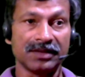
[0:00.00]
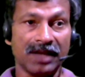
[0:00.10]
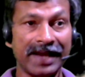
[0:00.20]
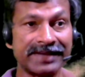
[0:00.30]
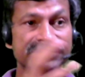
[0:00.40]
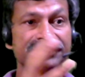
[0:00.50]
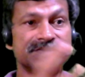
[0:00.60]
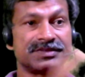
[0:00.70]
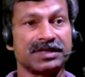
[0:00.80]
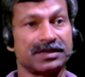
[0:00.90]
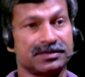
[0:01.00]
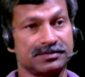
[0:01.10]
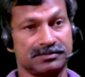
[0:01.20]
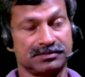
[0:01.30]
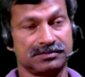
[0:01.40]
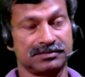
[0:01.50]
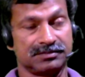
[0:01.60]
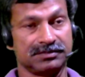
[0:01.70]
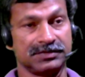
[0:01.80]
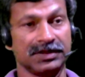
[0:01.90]
active star
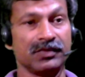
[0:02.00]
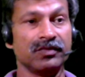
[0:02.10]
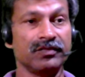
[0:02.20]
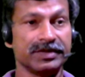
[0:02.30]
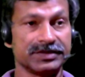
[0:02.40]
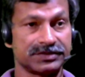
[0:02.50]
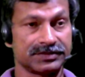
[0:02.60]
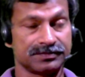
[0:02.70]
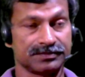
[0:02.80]
in the universe,